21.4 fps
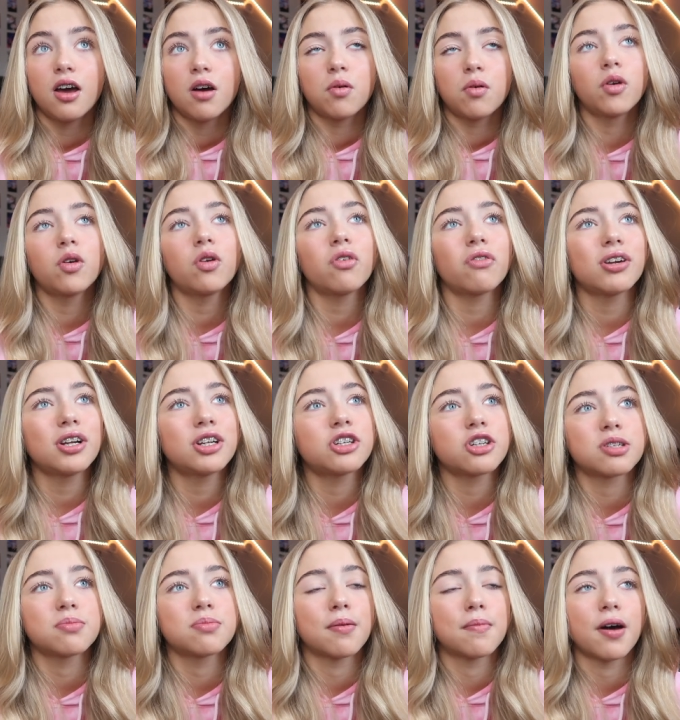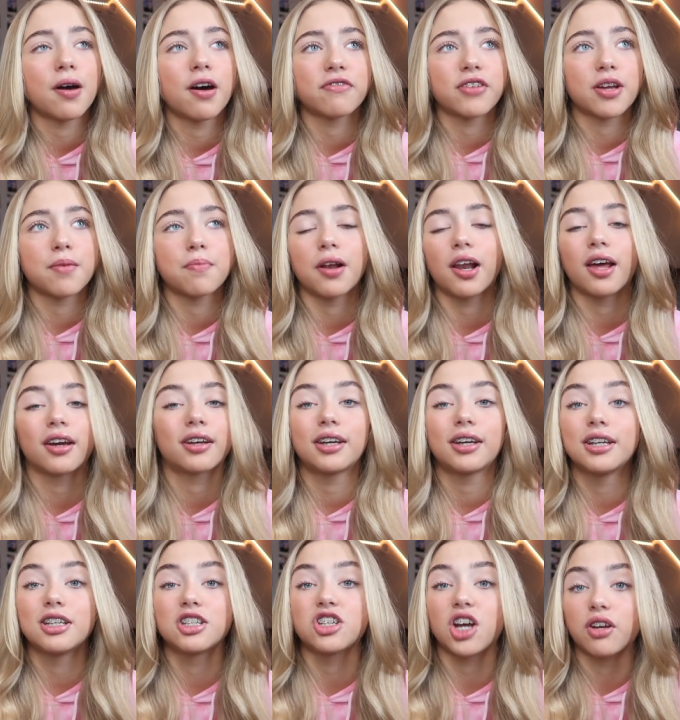Well, not really just my birthday, but
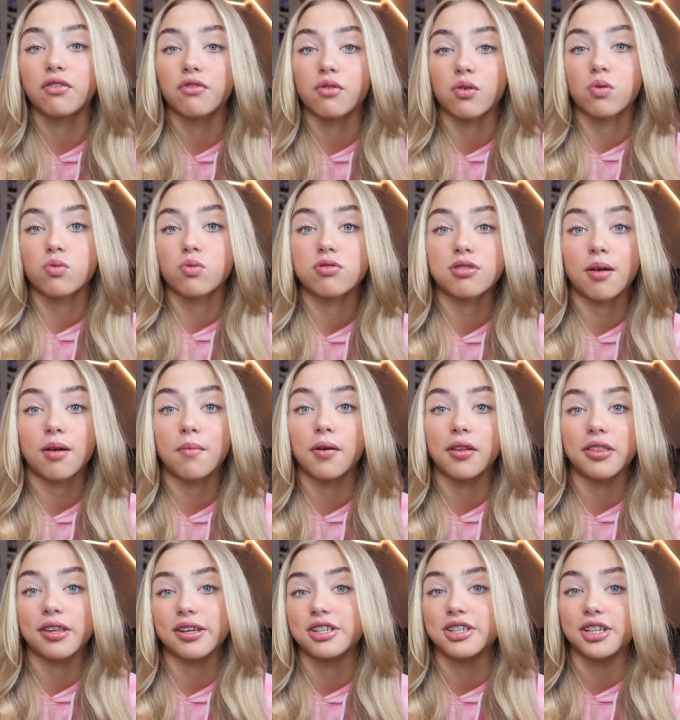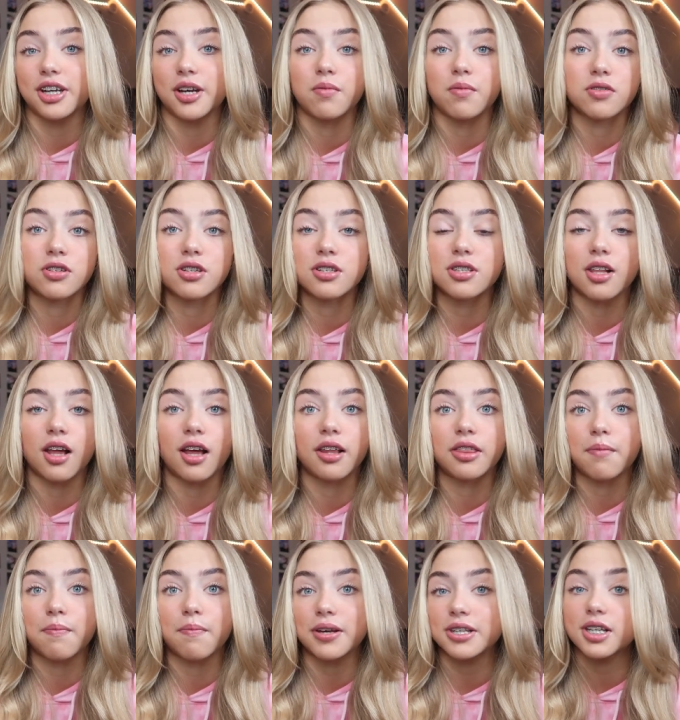like in general, summer this year was just
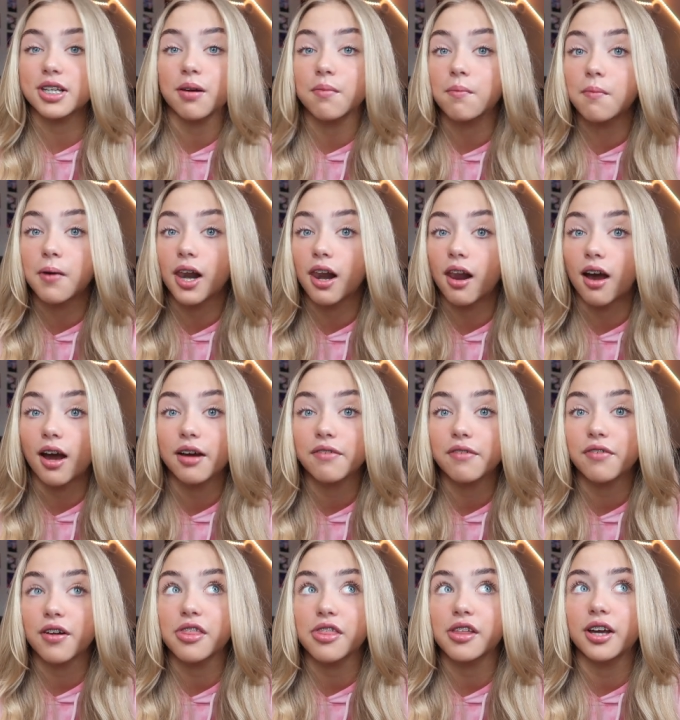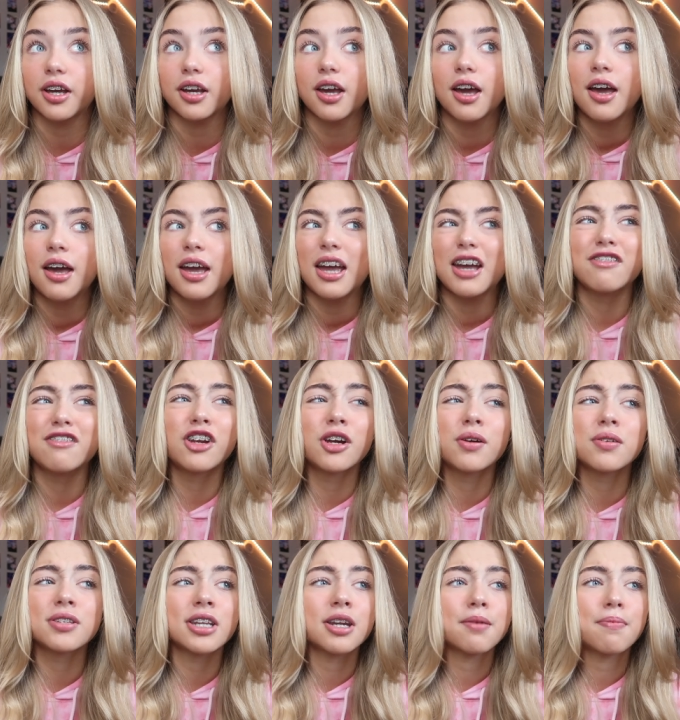like the best time of my life, I think. Even though
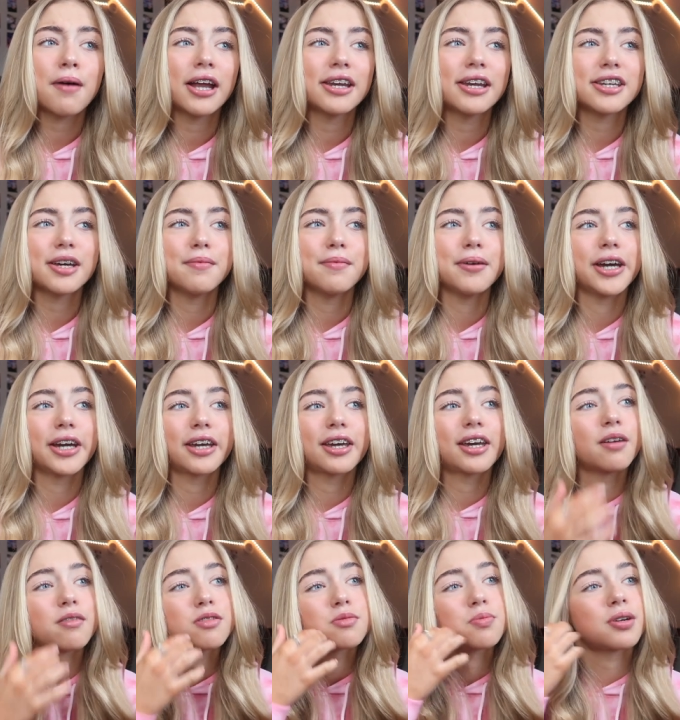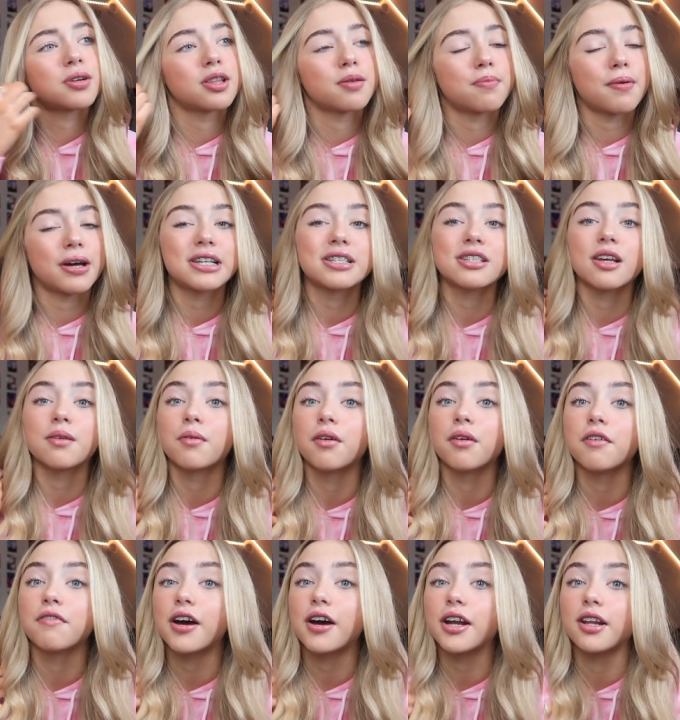it was in a pandemic, it was probably the best summer
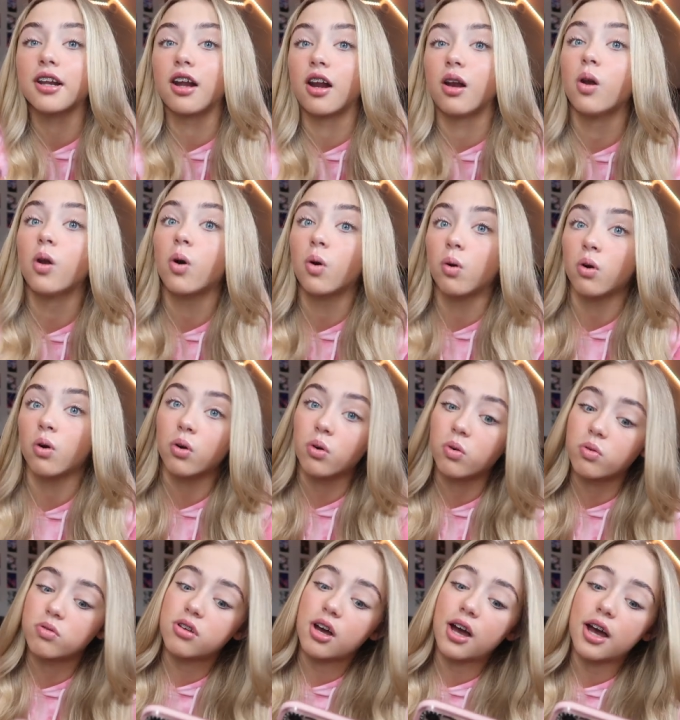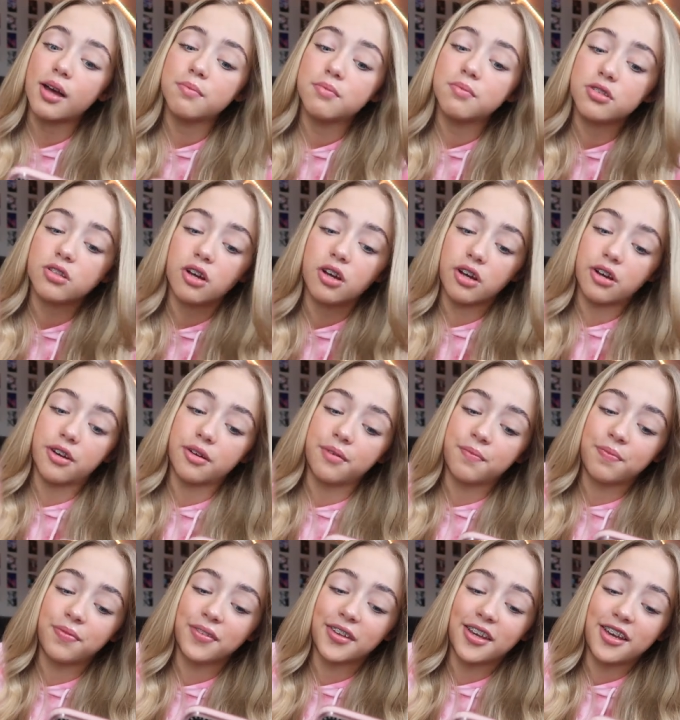I've had in a long, long time. So
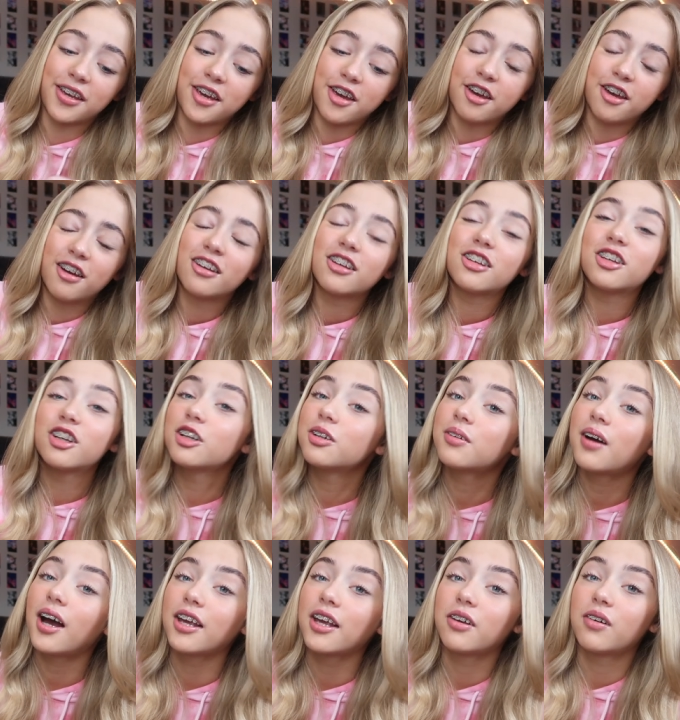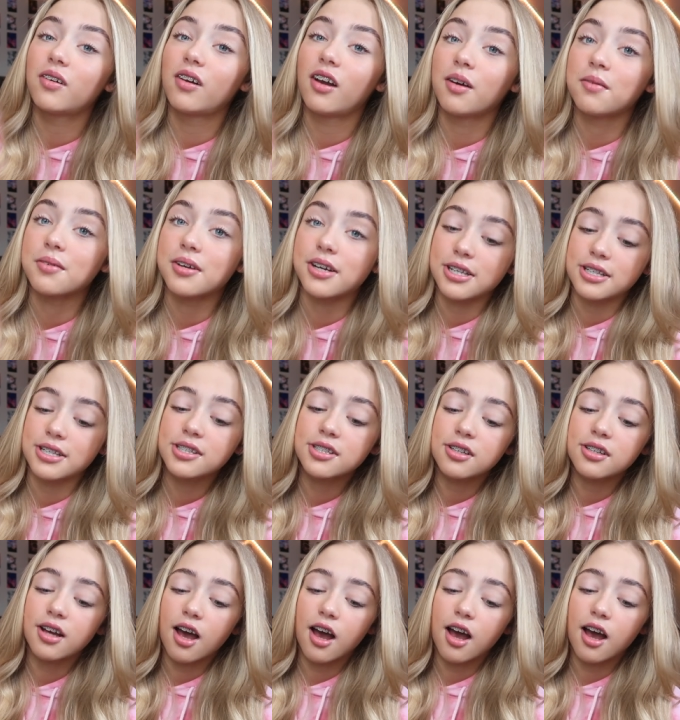you at your lowest.